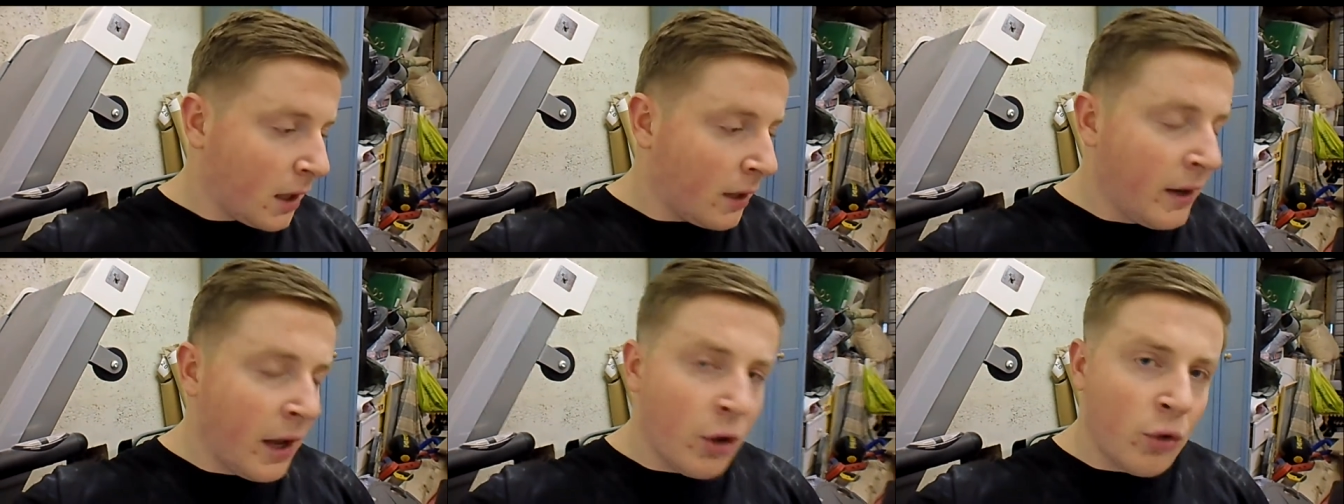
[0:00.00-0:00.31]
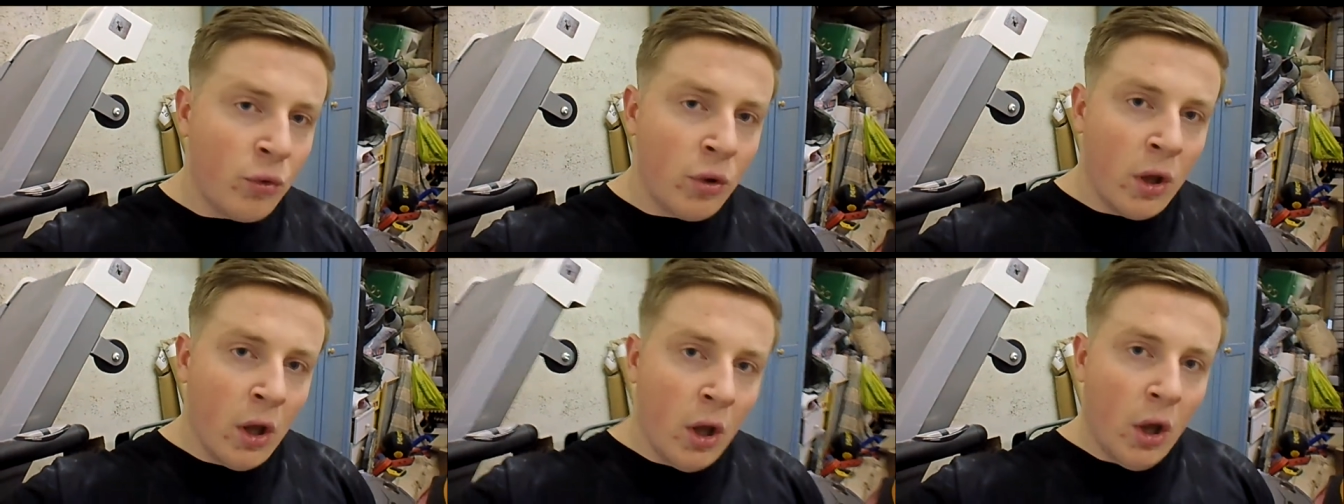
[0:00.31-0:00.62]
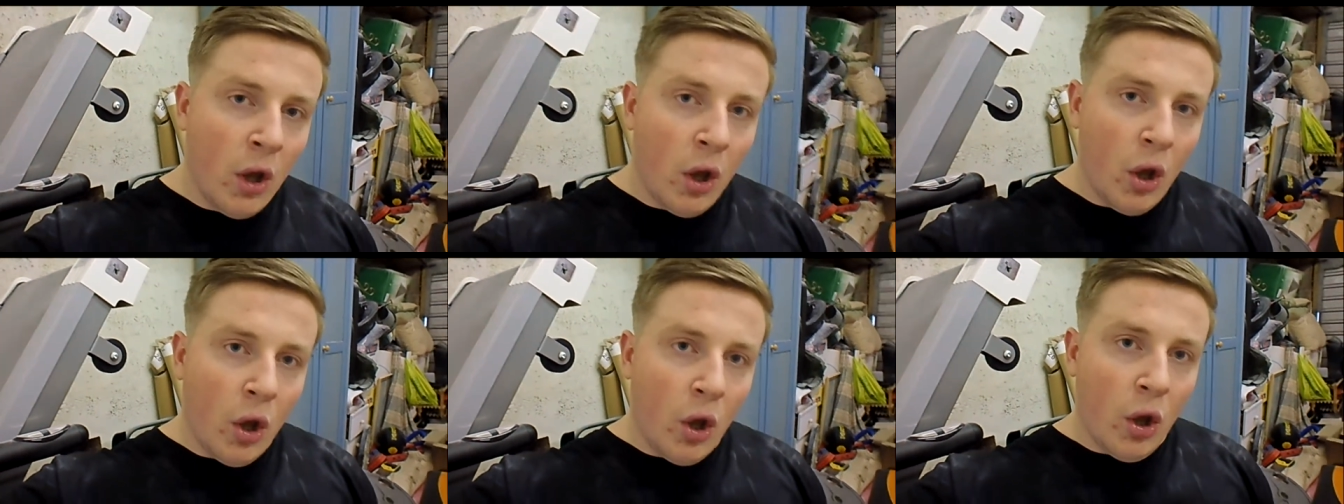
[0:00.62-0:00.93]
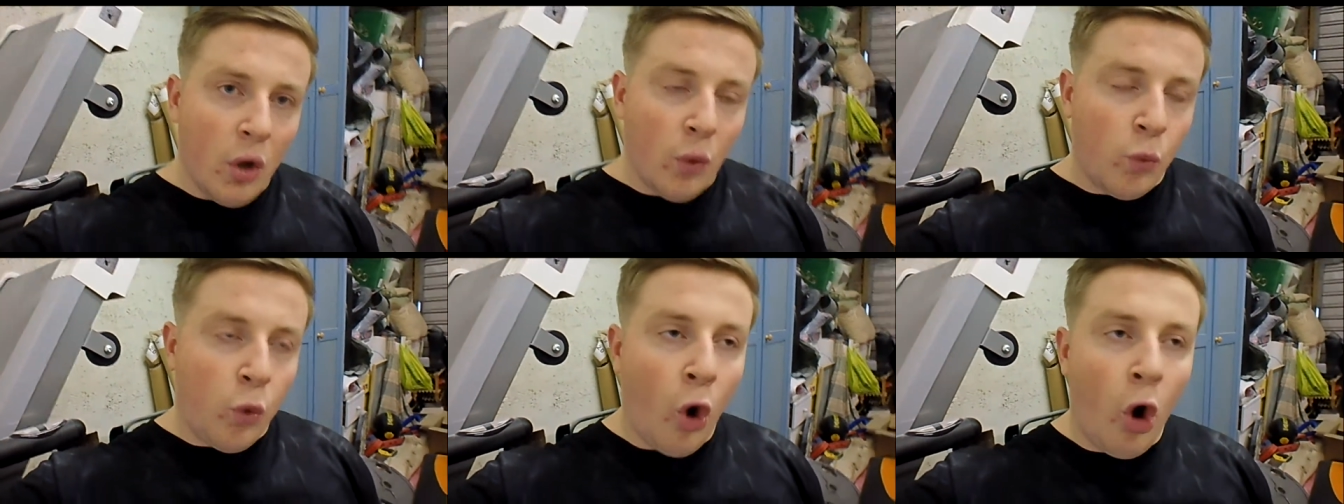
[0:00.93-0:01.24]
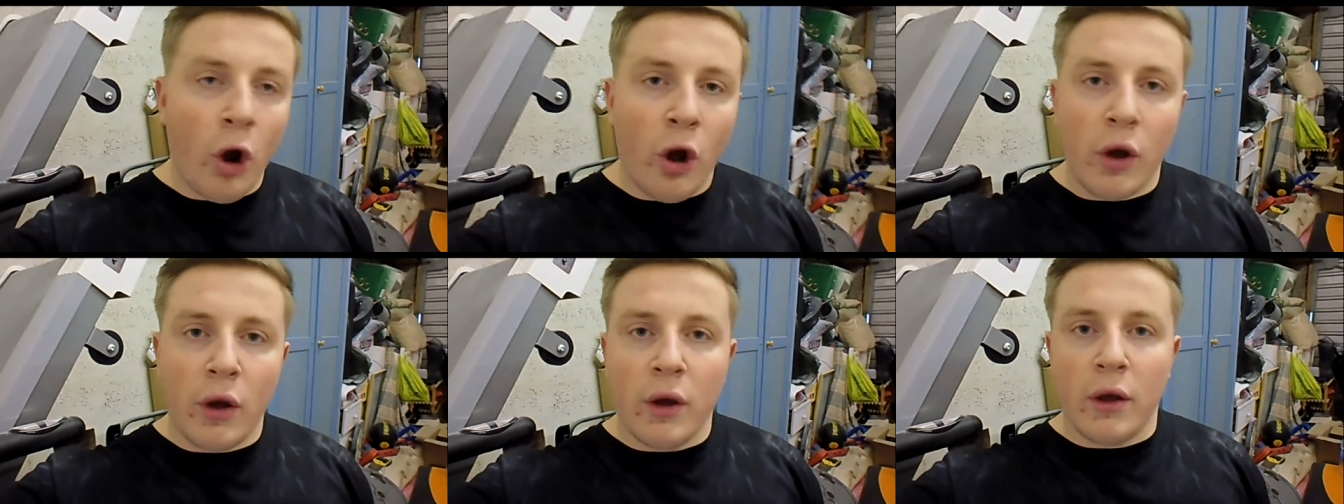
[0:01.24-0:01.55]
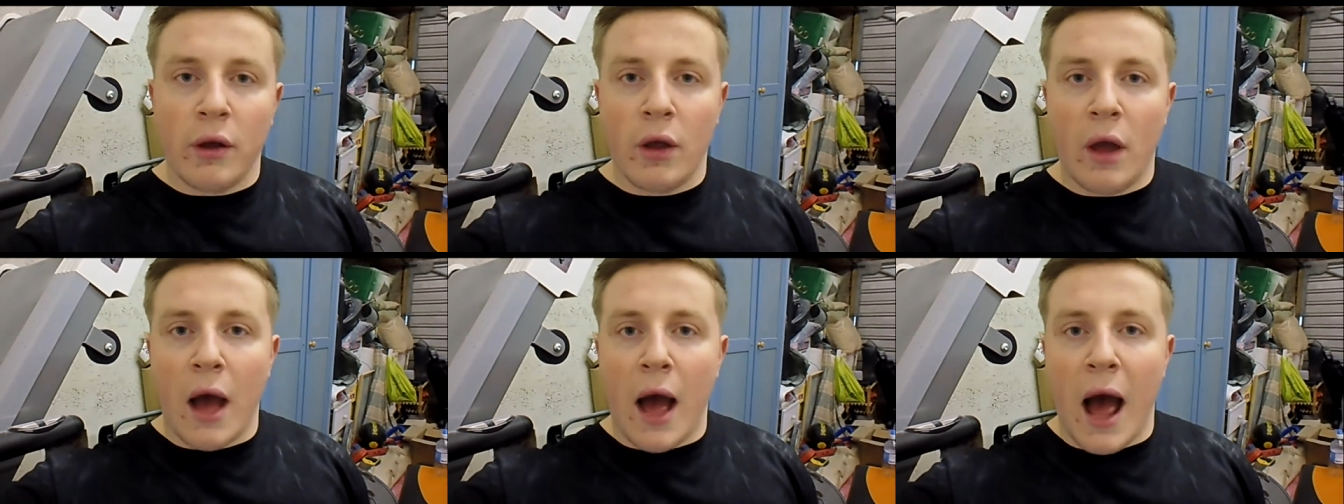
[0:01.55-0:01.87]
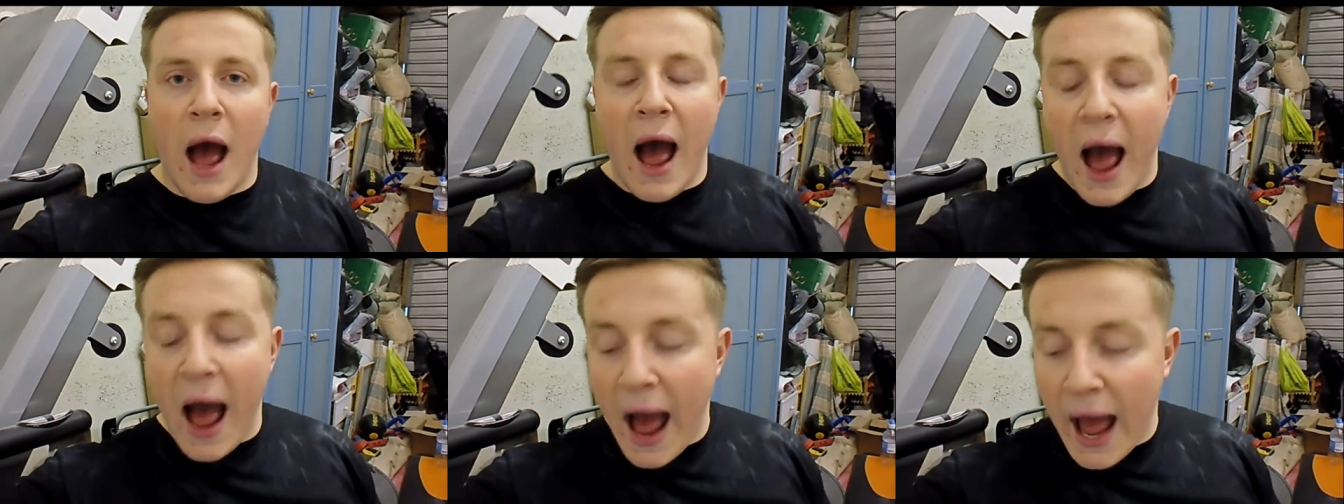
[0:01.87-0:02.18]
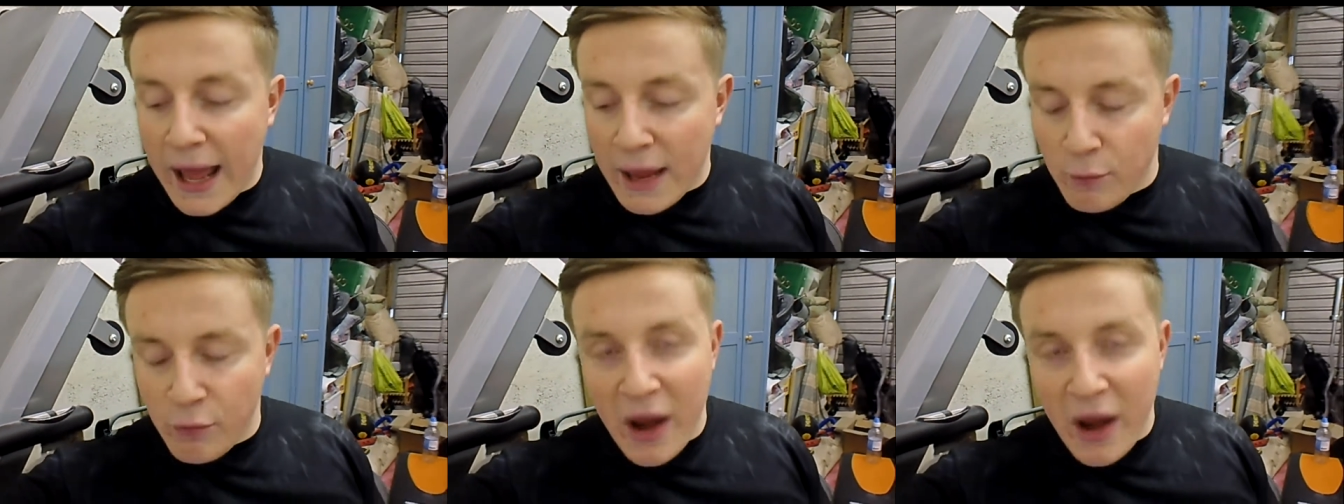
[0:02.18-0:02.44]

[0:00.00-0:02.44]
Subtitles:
Now, what I